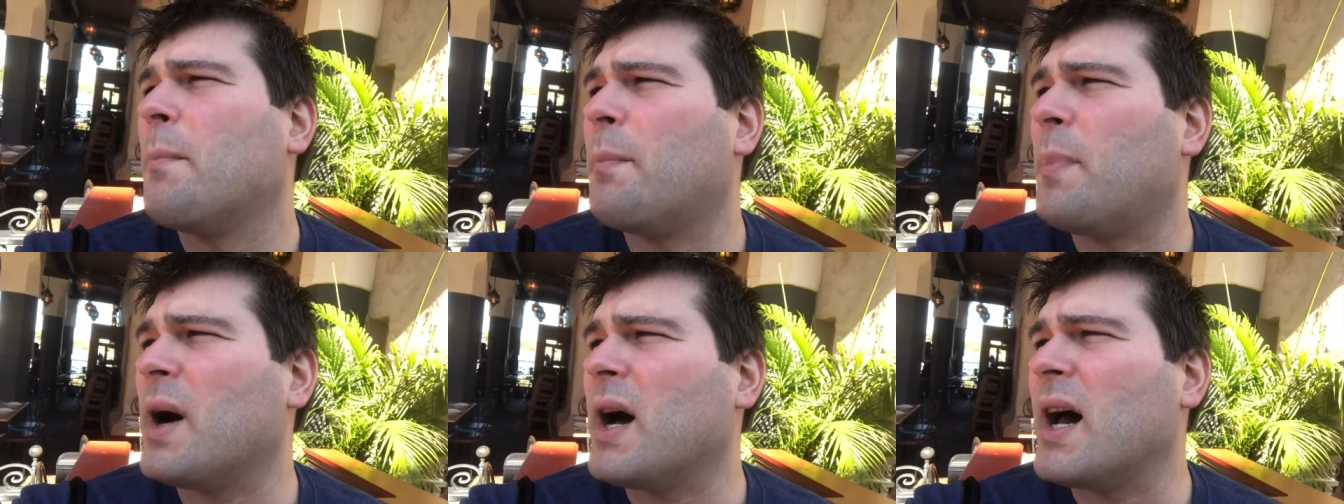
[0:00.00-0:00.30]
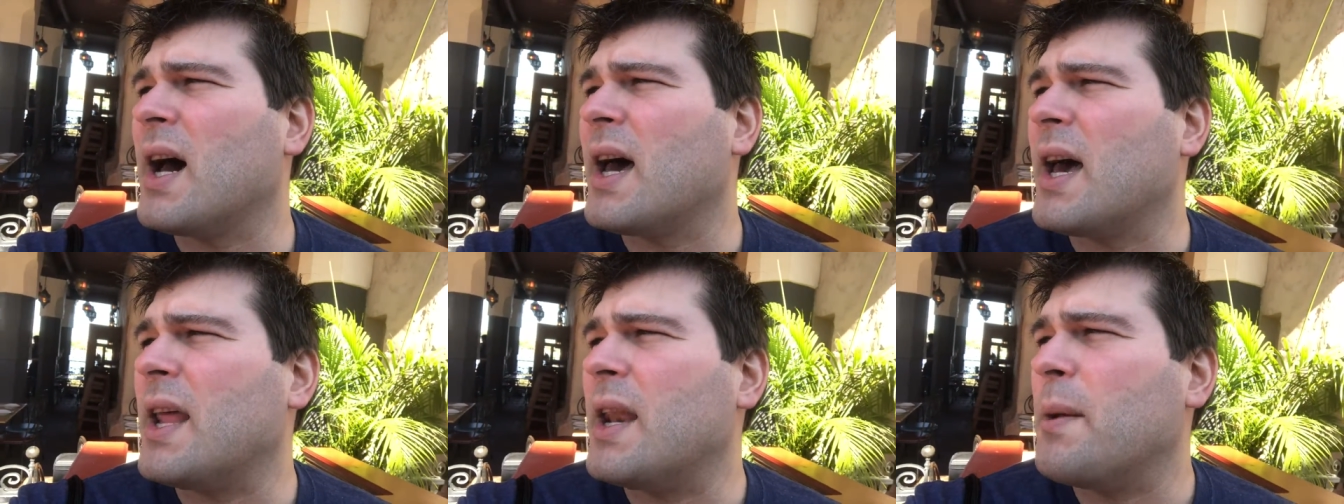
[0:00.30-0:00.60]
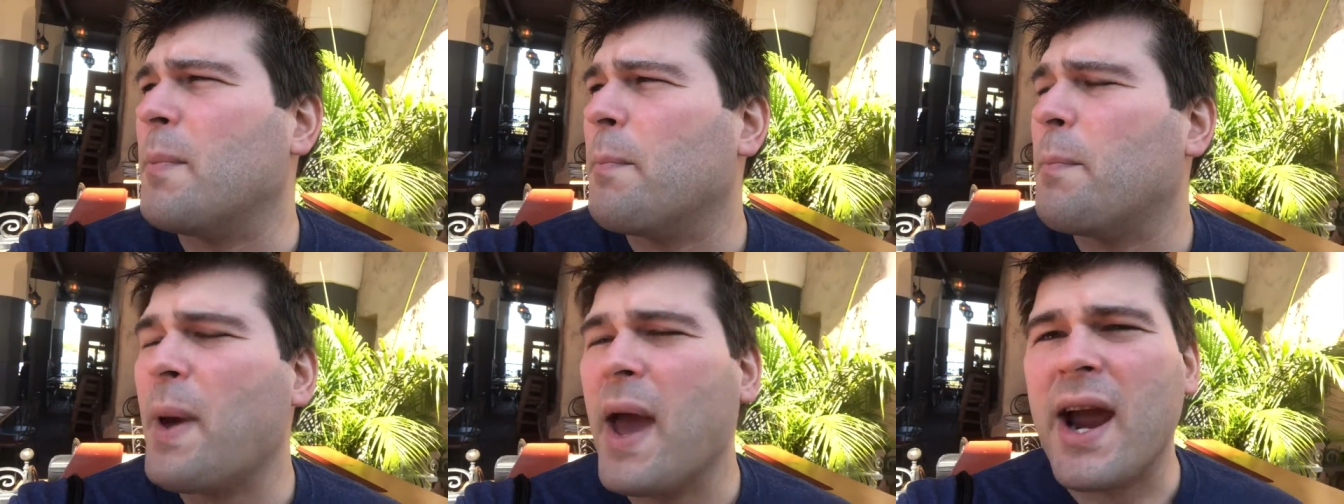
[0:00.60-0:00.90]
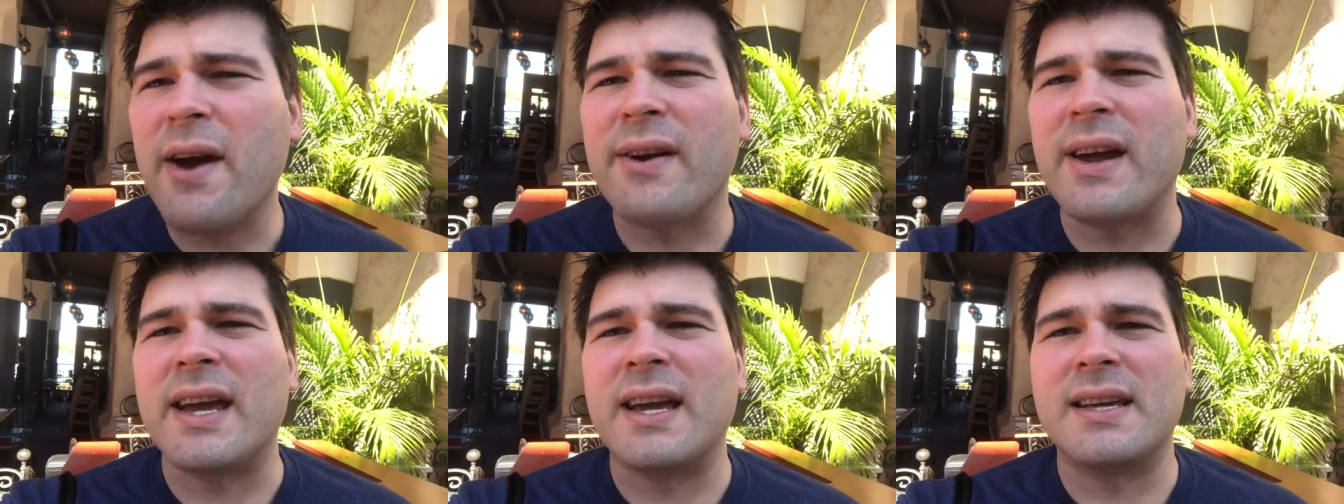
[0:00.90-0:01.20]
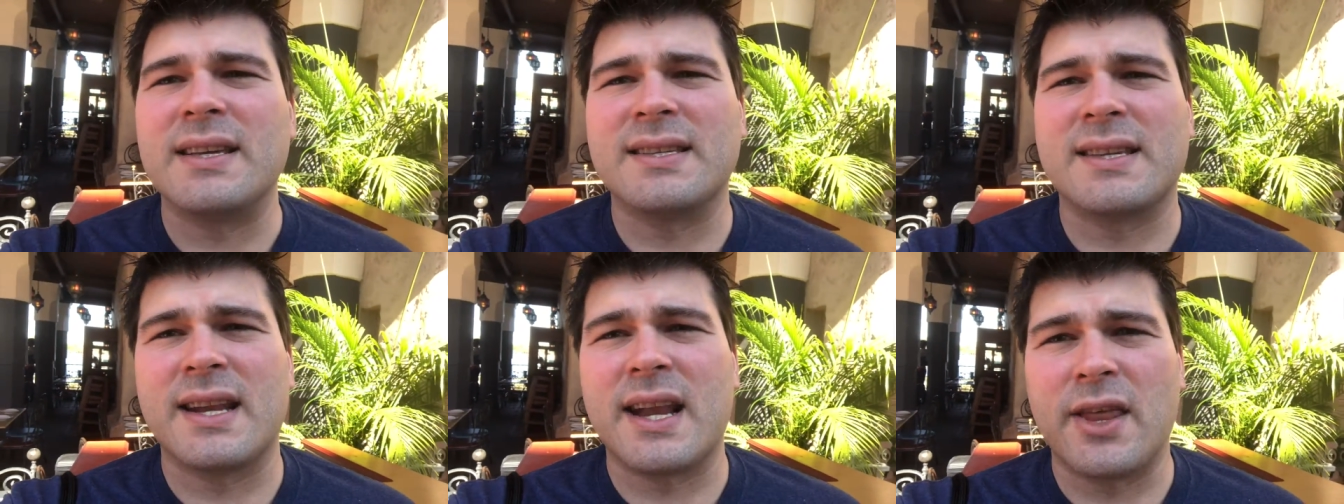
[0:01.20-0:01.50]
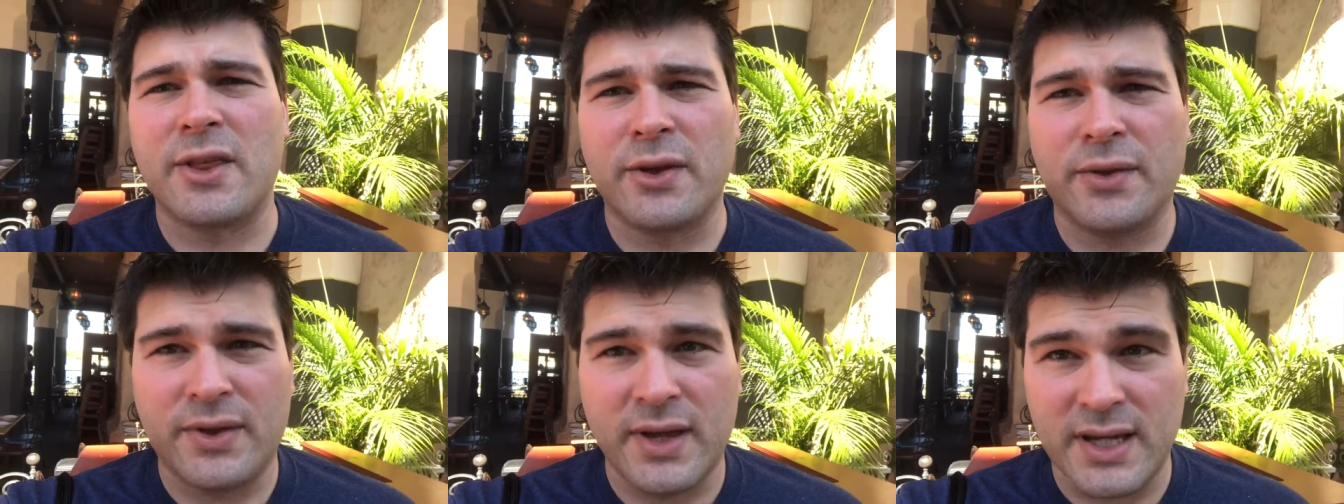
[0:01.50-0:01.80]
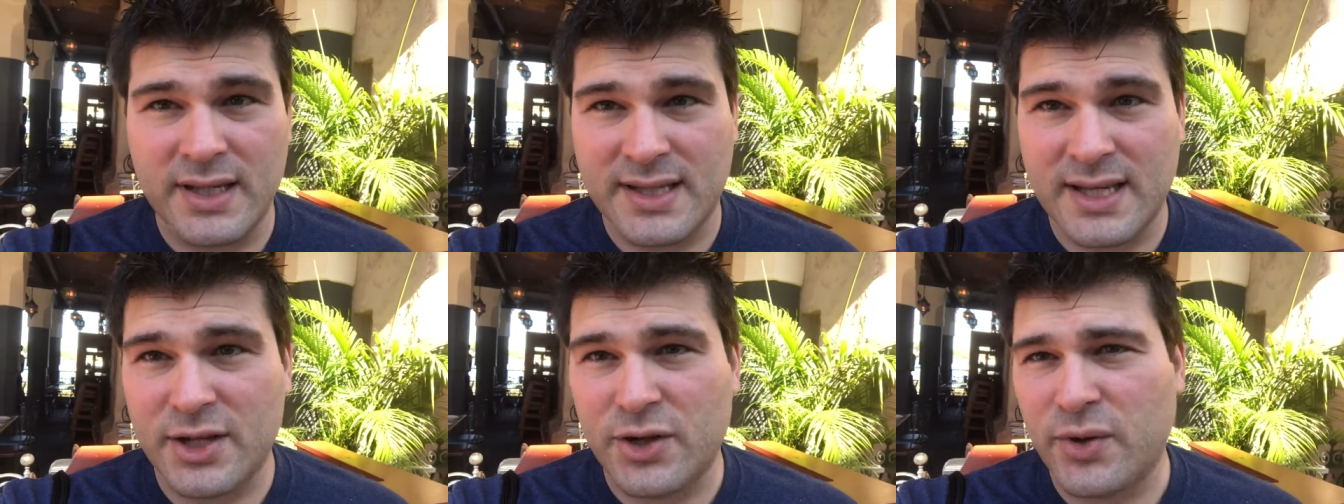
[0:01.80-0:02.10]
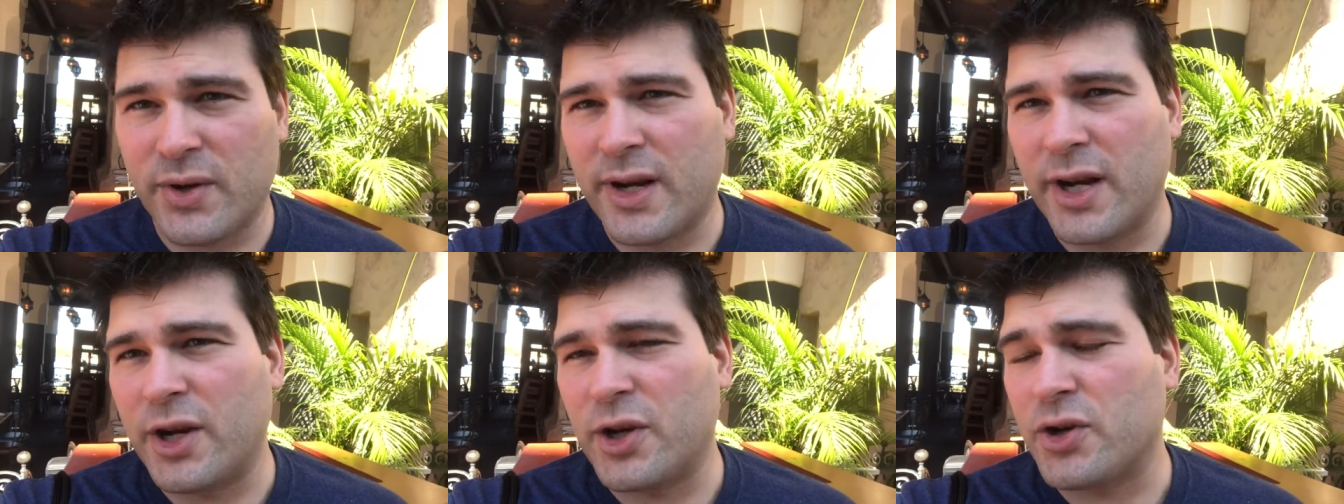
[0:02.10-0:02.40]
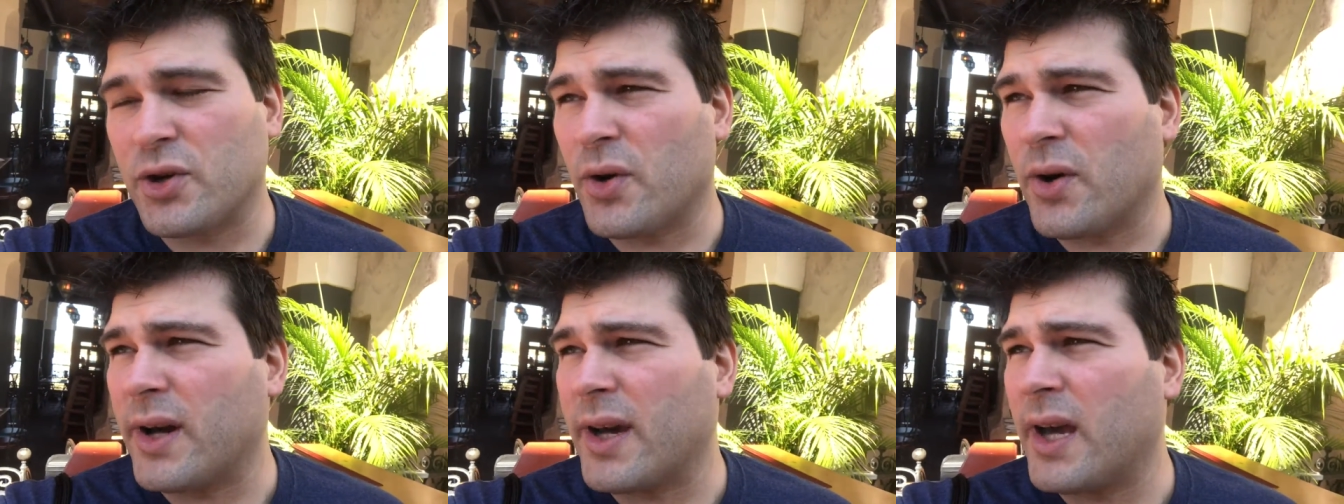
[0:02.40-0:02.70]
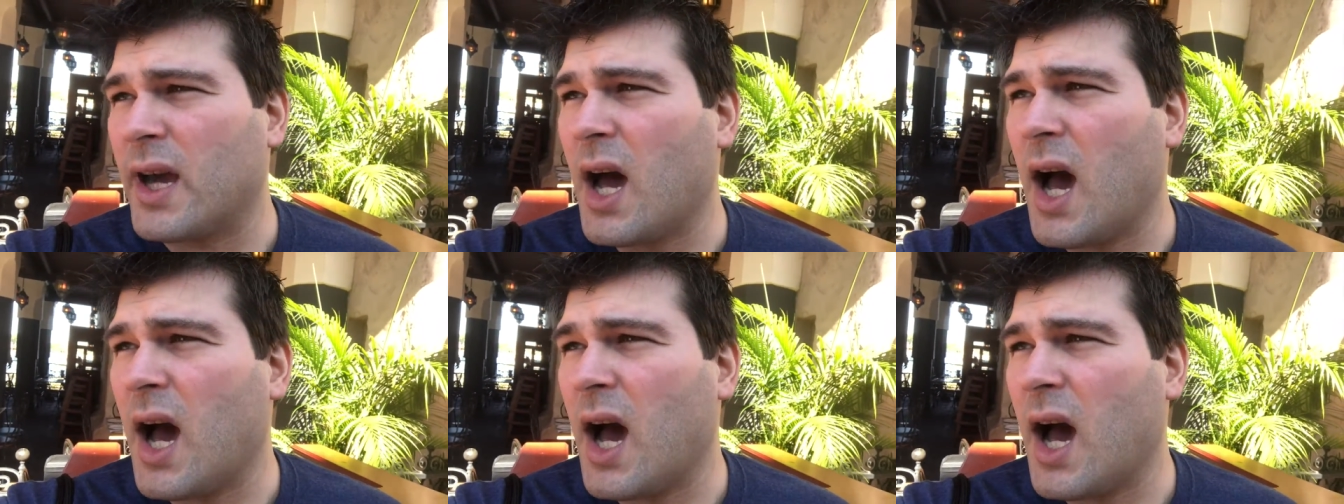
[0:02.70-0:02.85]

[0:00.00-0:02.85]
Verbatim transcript: but pairings and other things that you can enjoy.